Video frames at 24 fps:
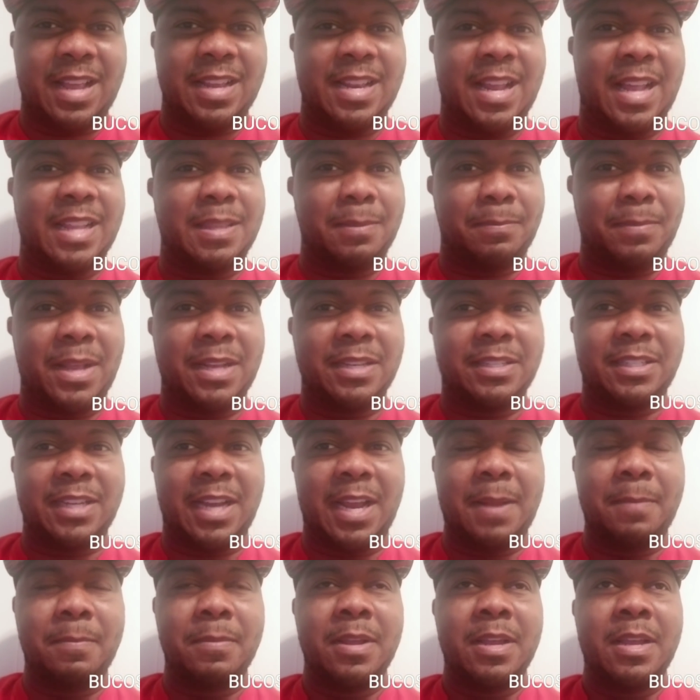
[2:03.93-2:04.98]
not the best
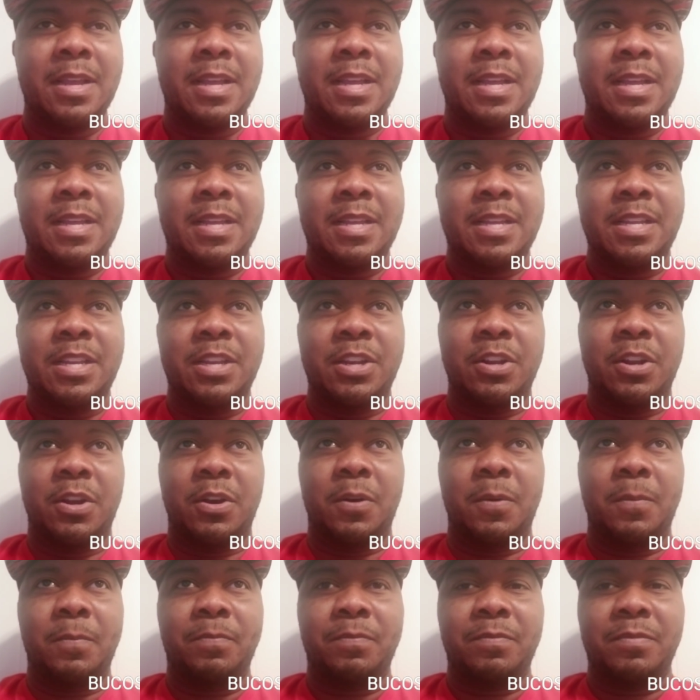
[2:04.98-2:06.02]
shape. You
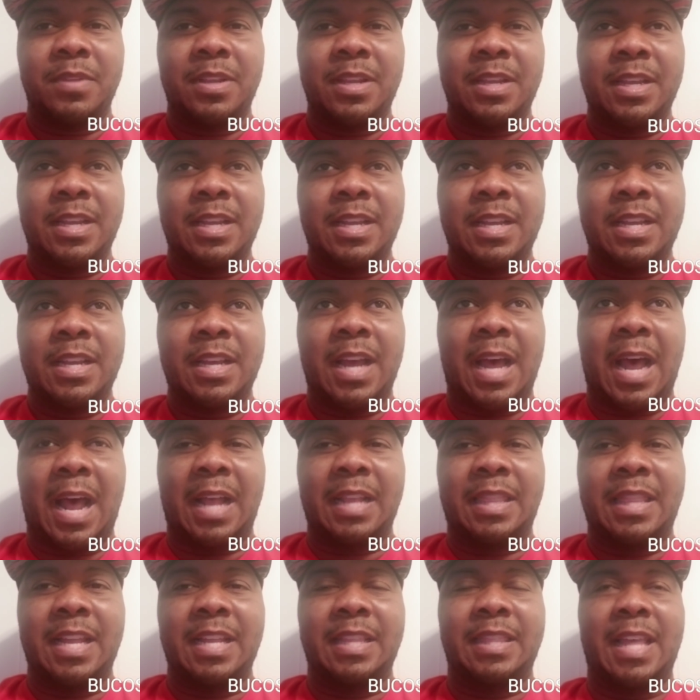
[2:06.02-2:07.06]
know, I
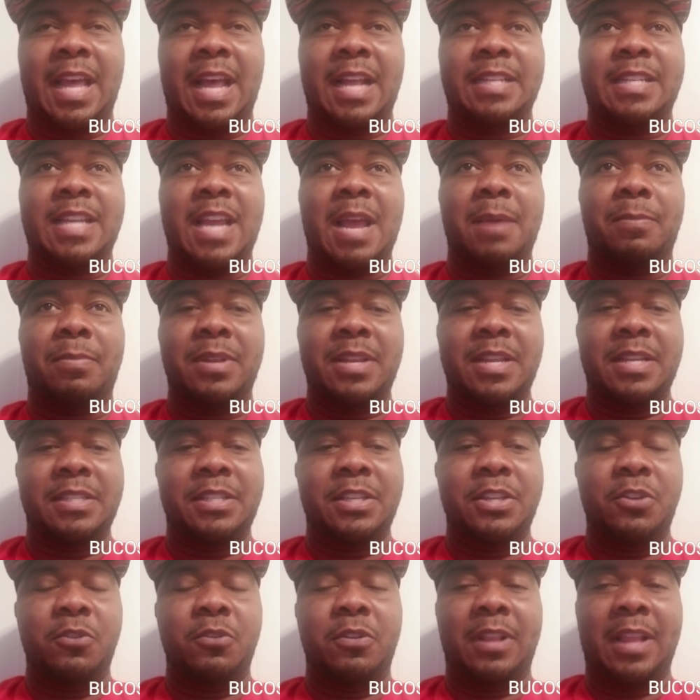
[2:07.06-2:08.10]
think that Tampa needs
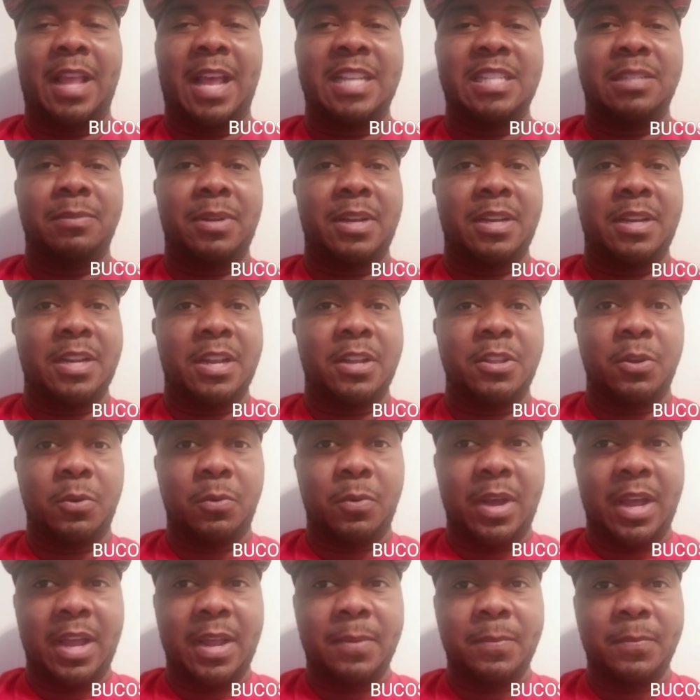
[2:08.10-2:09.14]
to utilize him in another
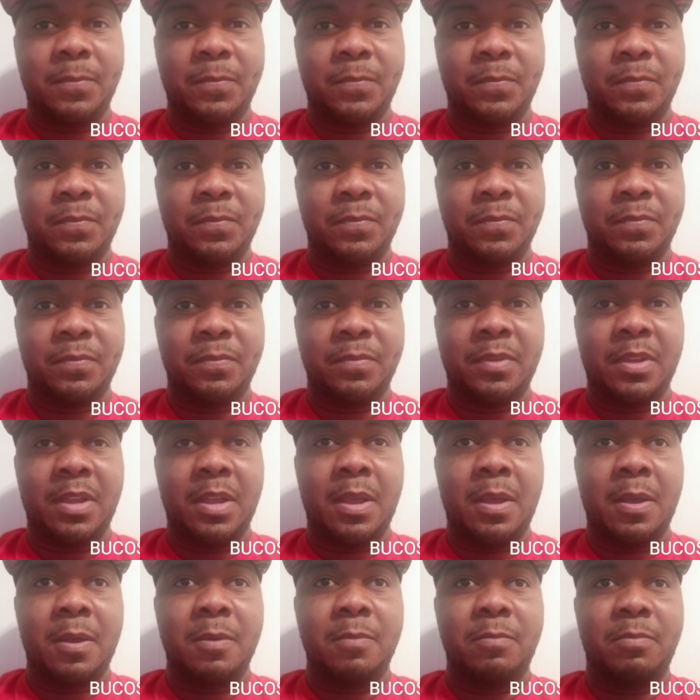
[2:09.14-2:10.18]
way.
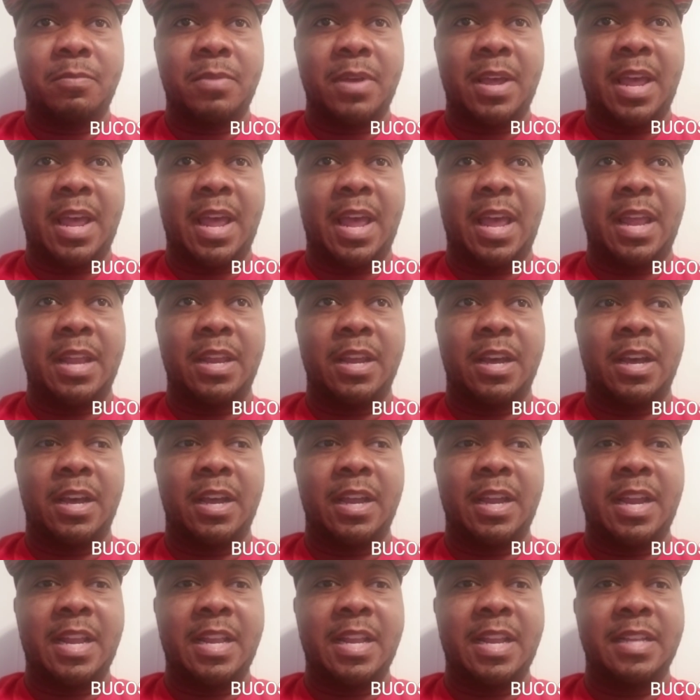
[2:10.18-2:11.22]
And uh,
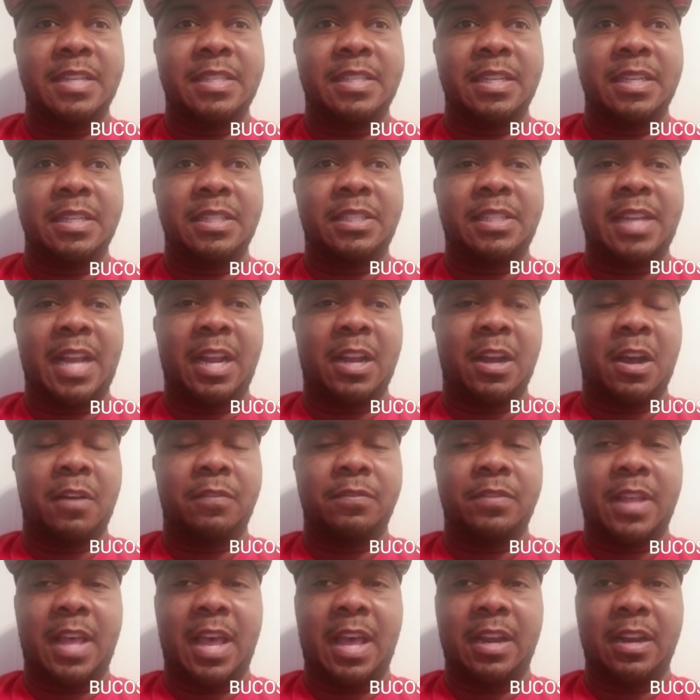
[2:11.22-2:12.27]
he needs to shake
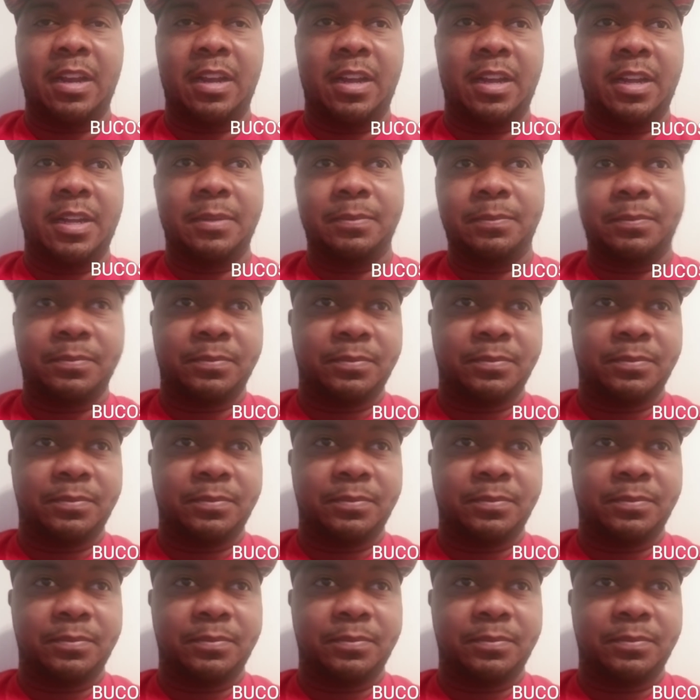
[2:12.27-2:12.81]
off that, uh,